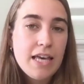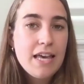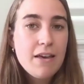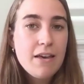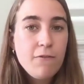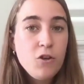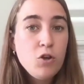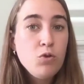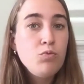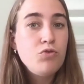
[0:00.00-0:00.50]

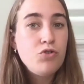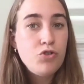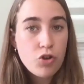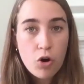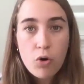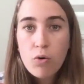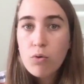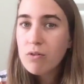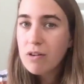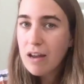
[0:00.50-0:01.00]
If you
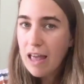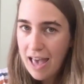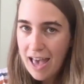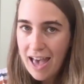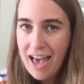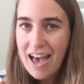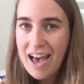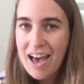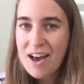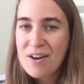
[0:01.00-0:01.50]
don't
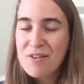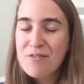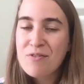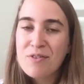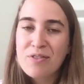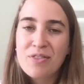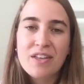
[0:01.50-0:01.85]
have